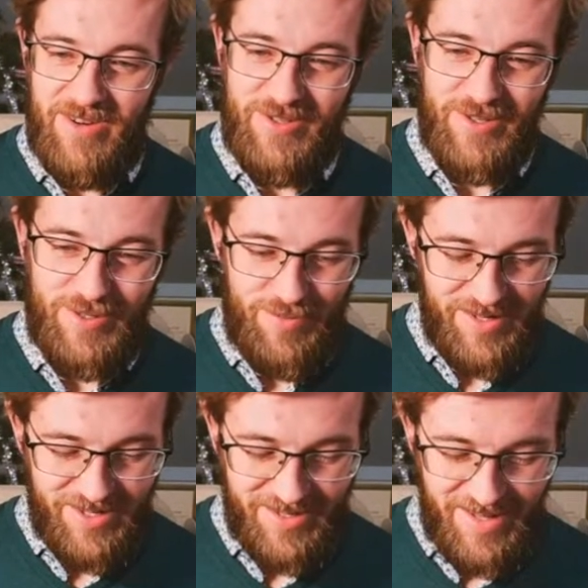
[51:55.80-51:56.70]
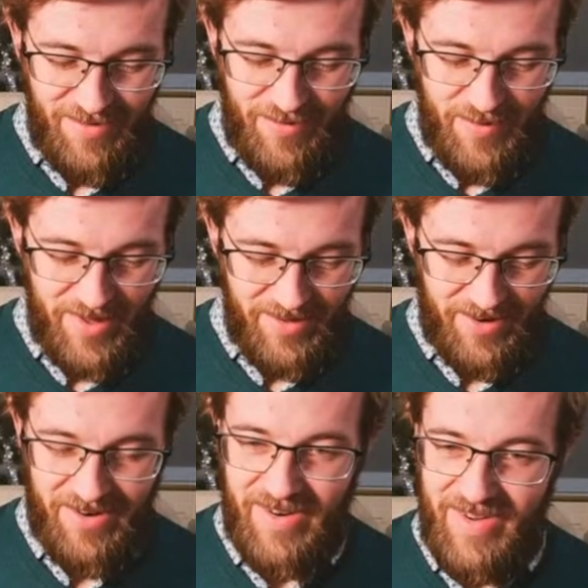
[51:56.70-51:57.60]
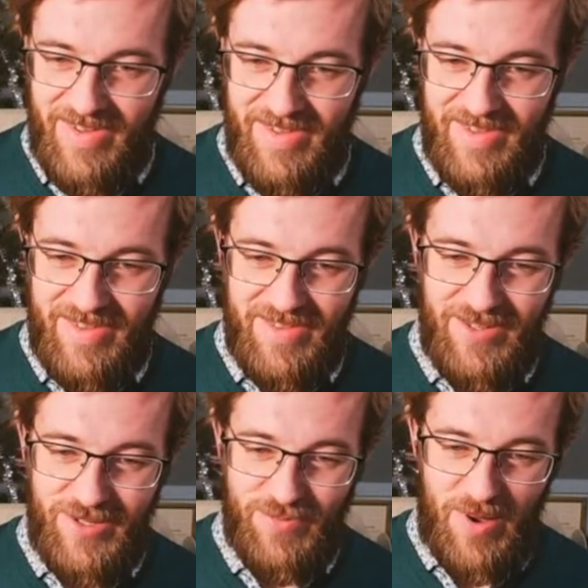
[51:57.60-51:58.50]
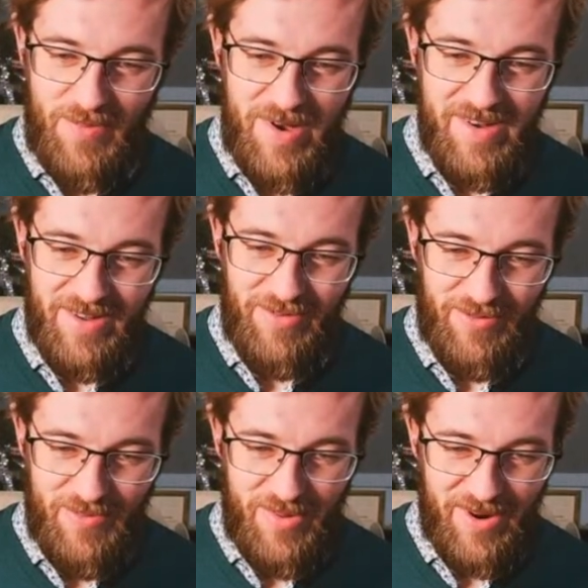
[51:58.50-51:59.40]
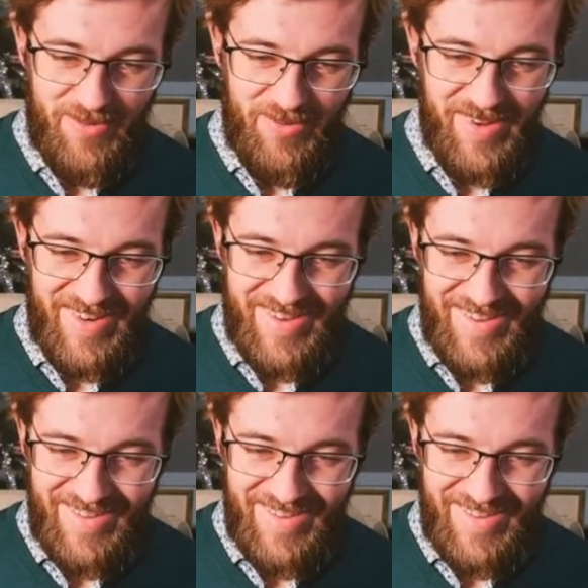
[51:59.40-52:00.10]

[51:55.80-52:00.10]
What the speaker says: suspiciously familiar. This is my bug from part 1.